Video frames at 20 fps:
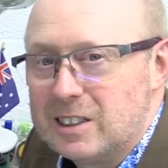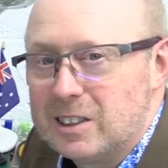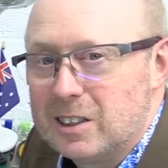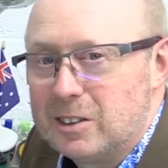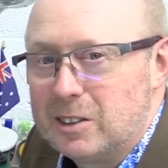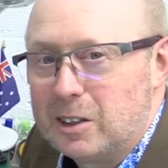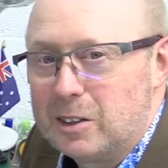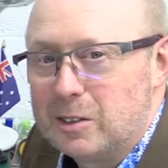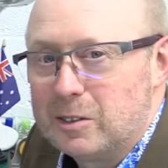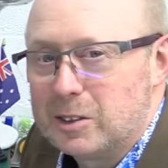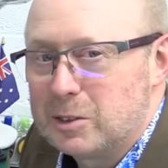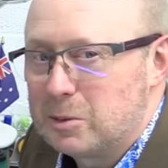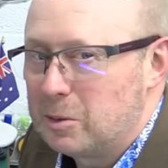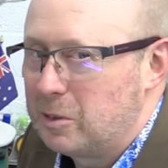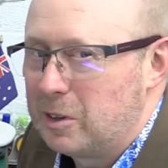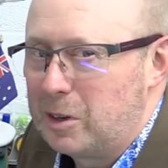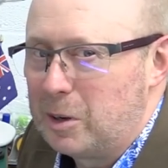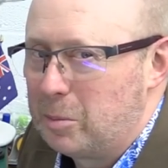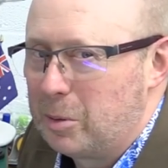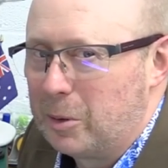So none of us were
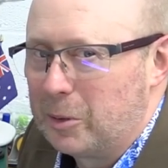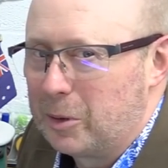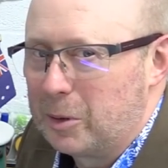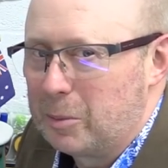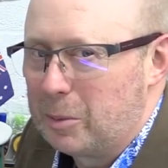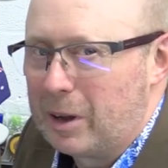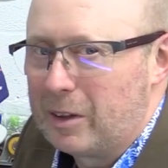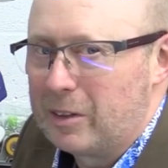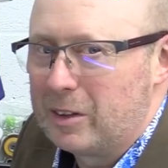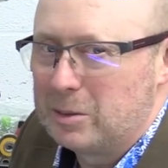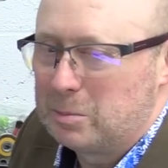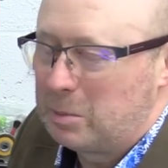very bothered about this